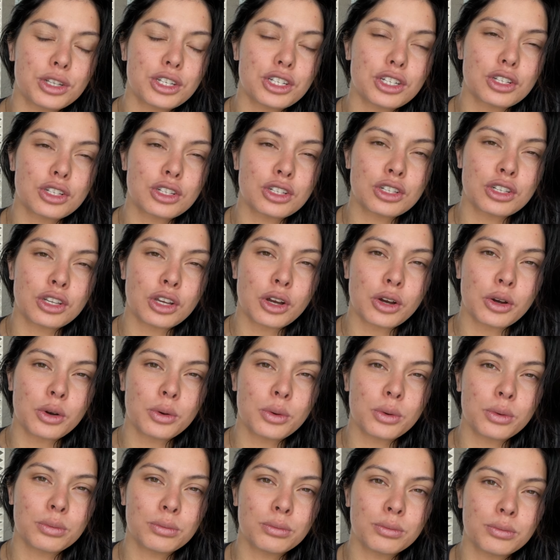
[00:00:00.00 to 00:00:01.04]
is
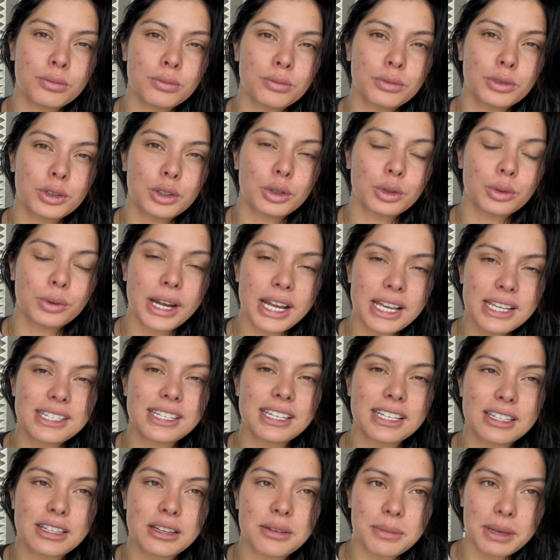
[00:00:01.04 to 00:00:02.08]
so
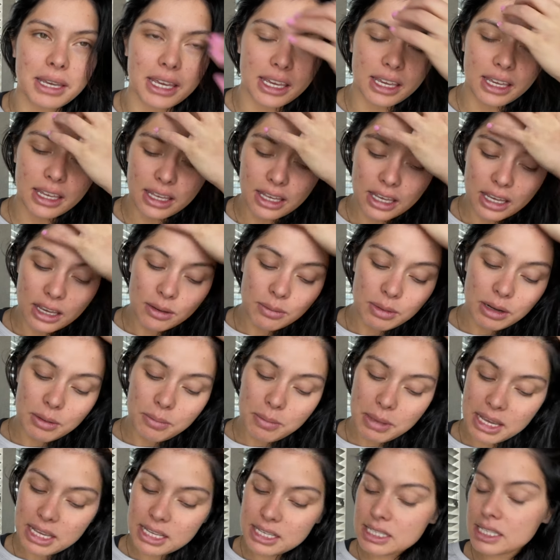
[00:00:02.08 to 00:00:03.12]
crazy to me. But it
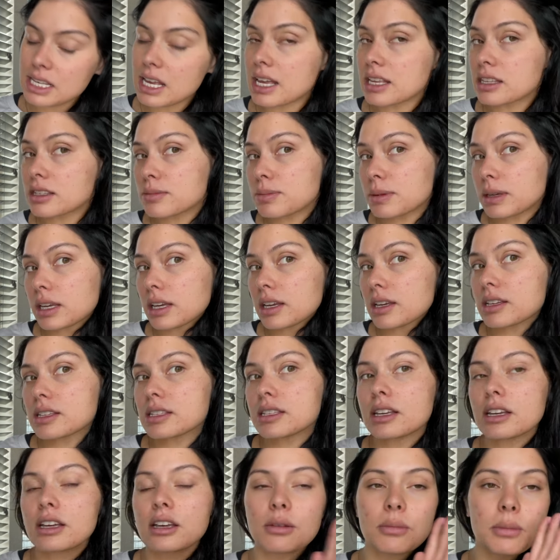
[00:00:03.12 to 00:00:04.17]
makes sense because
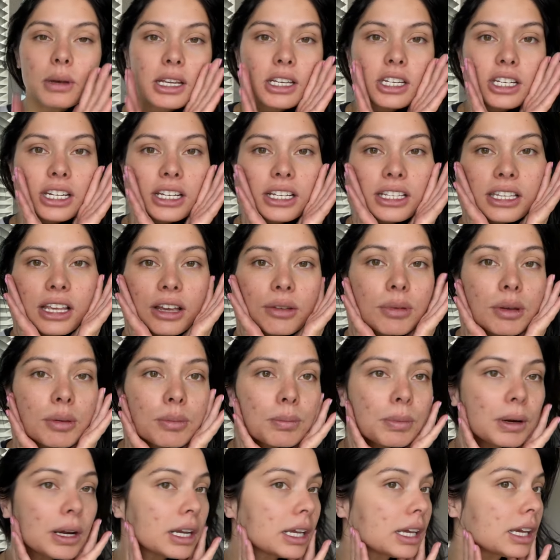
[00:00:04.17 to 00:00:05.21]
my cheeks have been
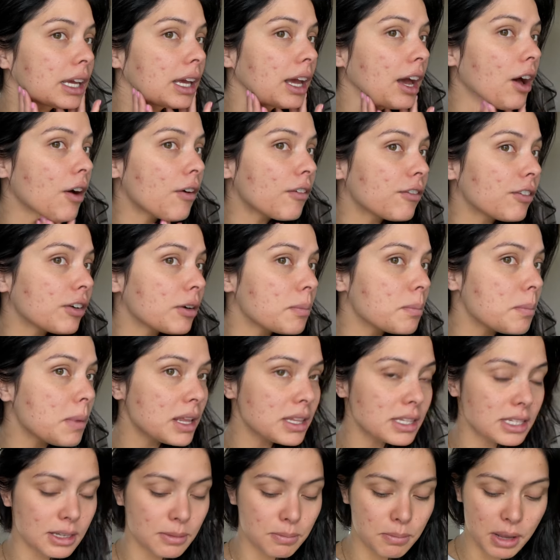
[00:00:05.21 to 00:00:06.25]
breaking out for
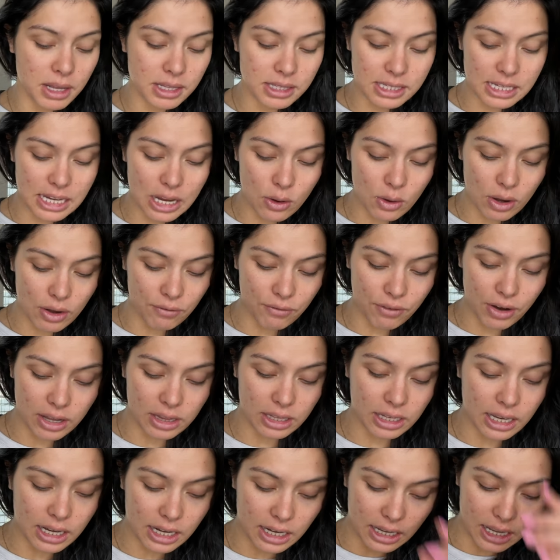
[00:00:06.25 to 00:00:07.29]
months and months now and I'm finally
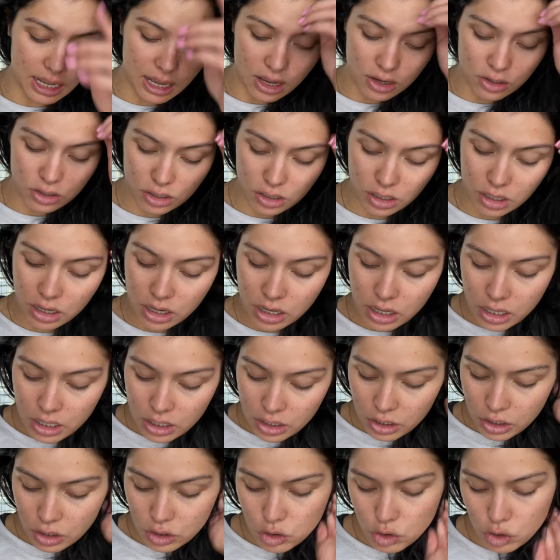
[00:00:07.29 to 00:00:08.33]
getting it under
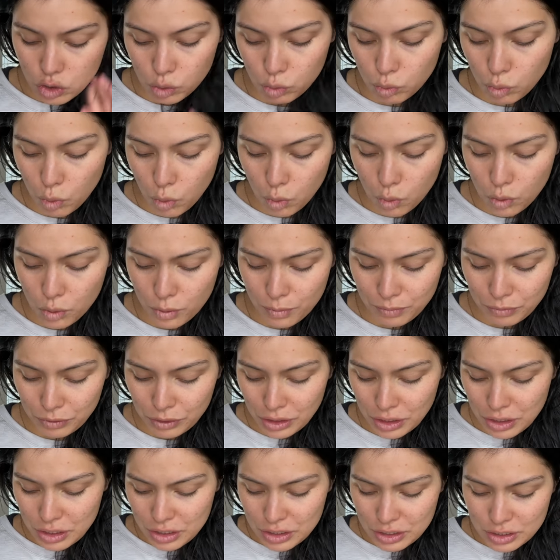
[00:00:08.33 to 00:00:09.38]
control.
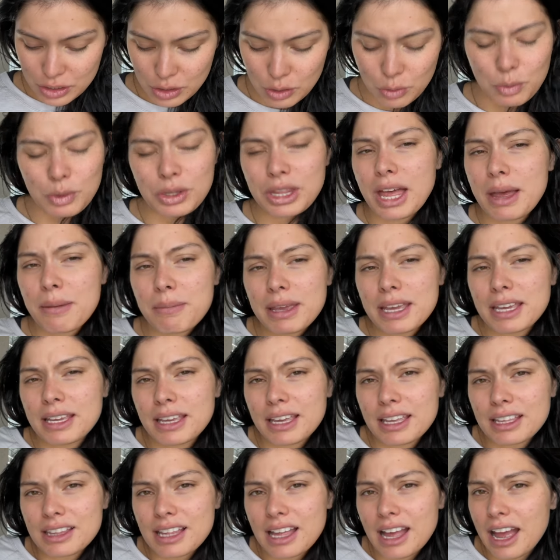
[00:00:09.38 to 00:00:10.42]
So would that make
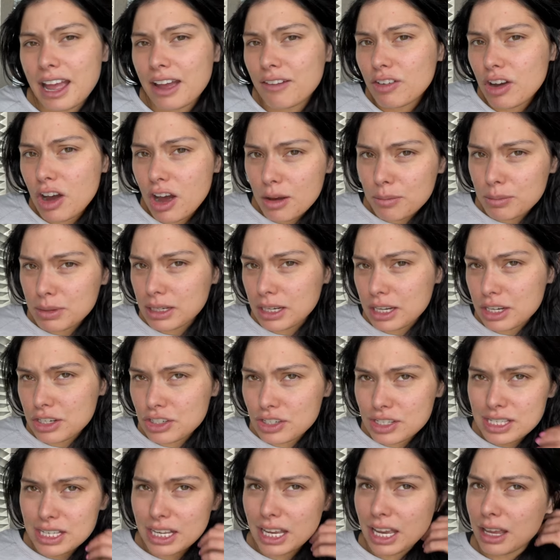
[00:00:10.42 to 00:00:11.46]
it, I have
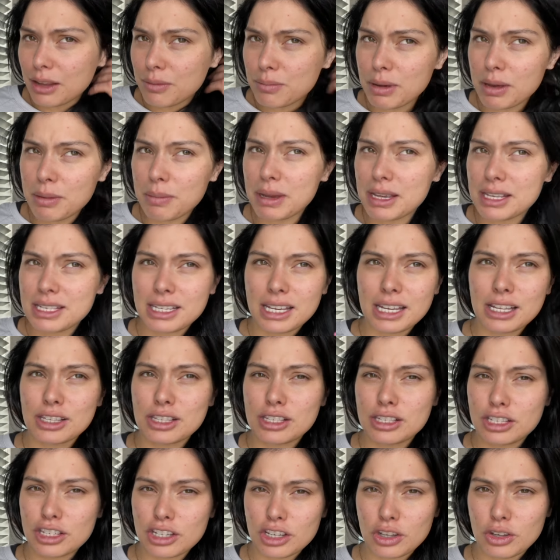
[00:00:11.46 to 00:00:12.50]
combination skin, but my skin's
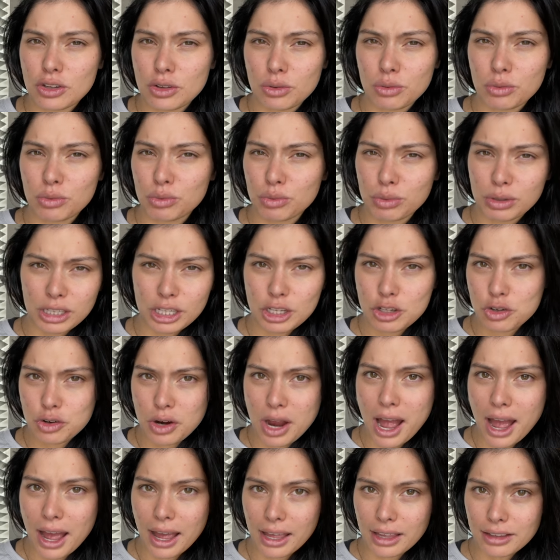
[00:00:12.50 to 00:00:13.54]
still really
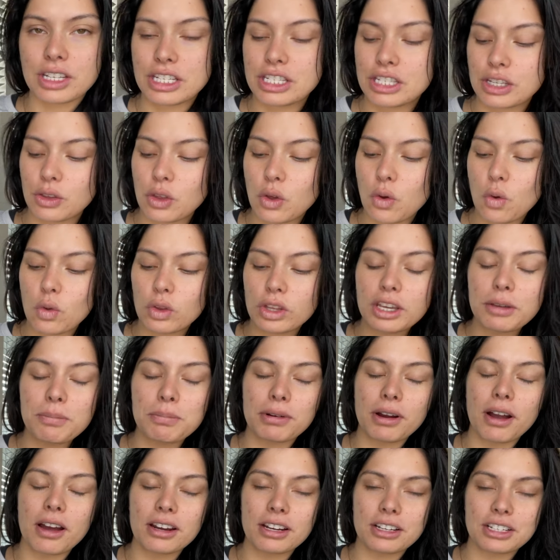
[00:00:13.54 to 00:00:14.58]
dry. So the only
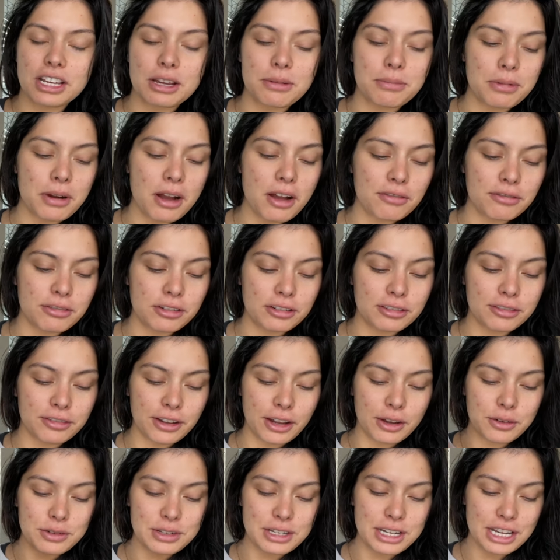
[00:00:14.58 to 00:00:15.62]
product I brought for
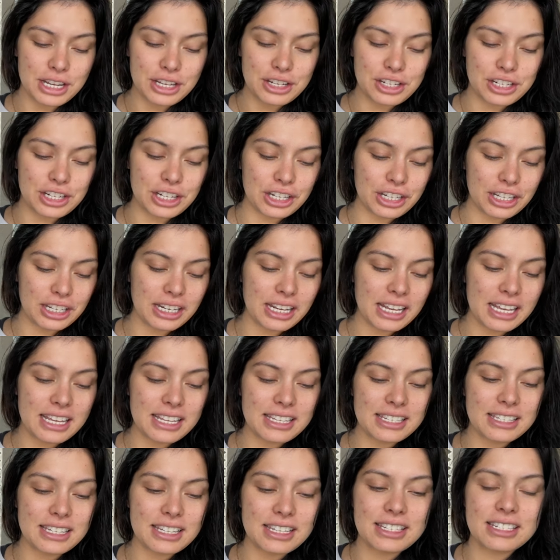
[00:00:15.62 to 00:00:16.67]
foundation
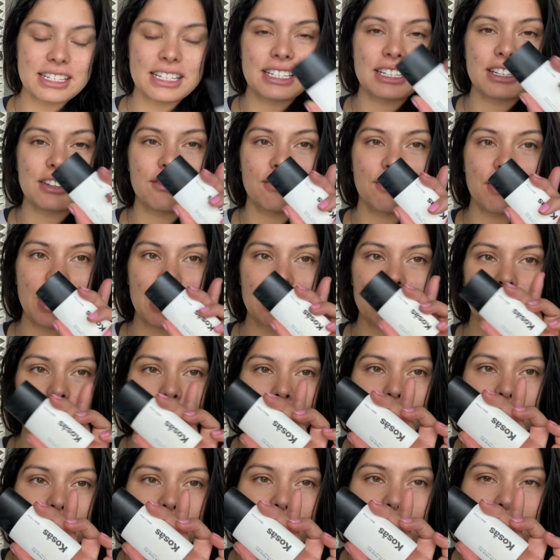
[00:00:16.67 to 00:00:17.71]
is this tinted face
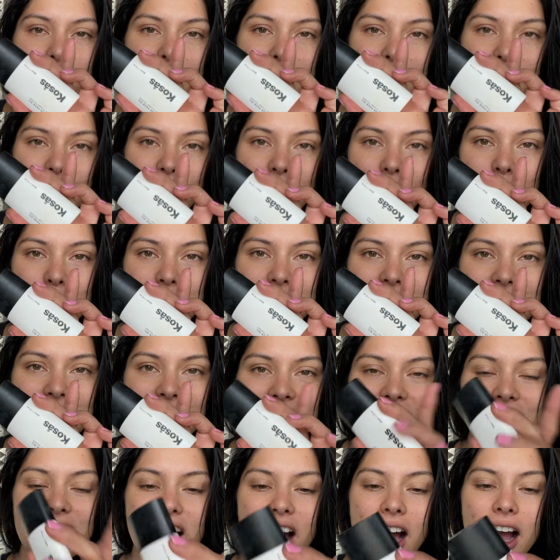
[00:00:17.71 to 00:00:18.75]
oil by Kosas.
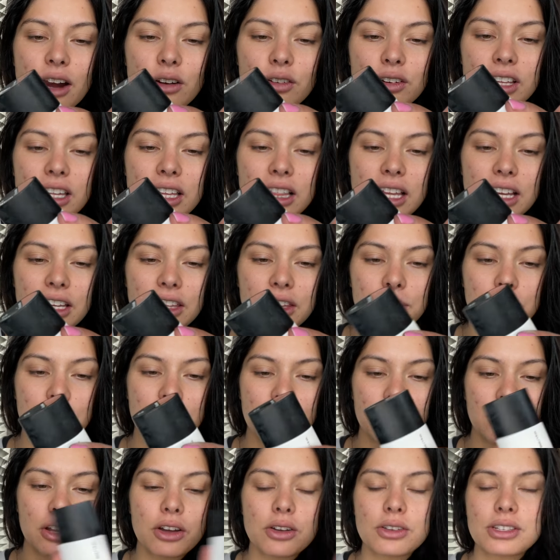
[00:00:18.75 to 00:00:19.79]
I really like the
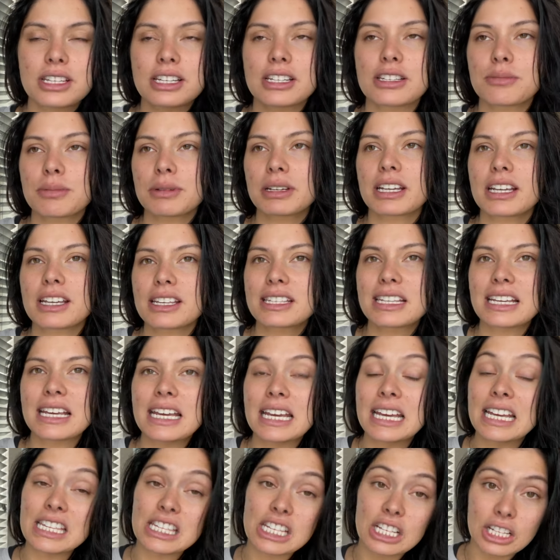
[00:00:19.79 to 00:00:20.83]
brand Kosas because
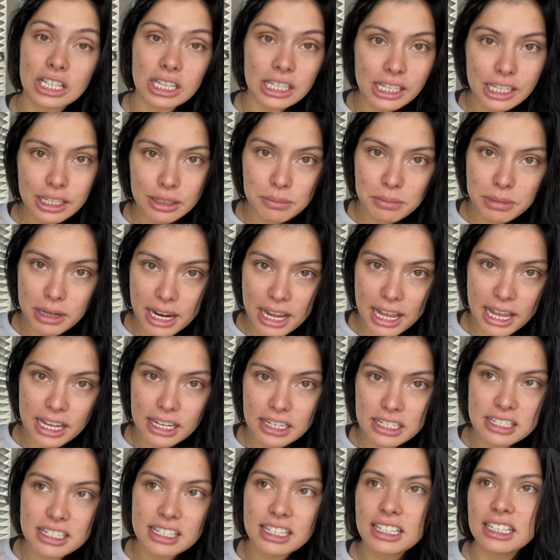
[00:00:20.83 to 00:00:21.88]
it's a clean brand.